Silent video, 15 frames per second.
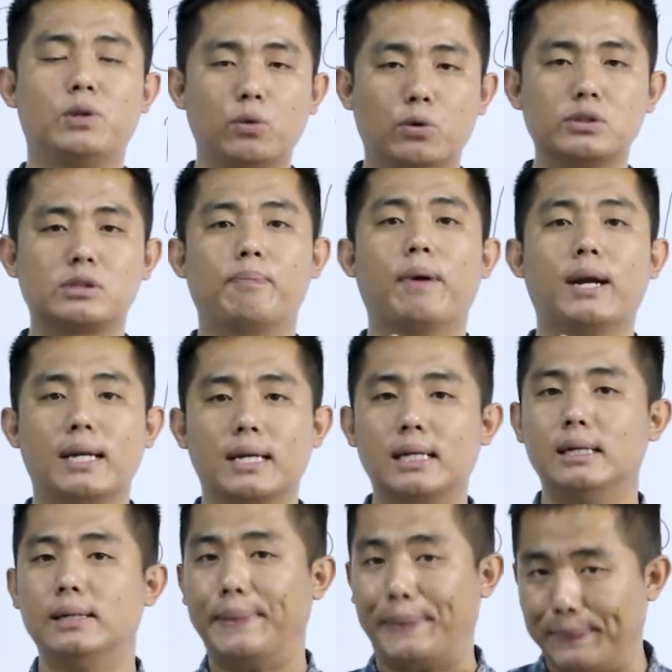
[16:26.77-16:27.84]
those
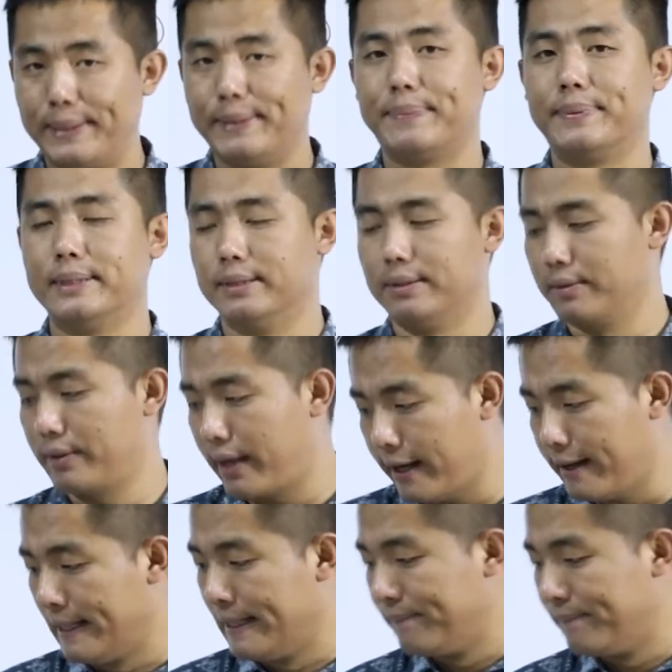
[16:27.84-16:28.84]
particular people, okay?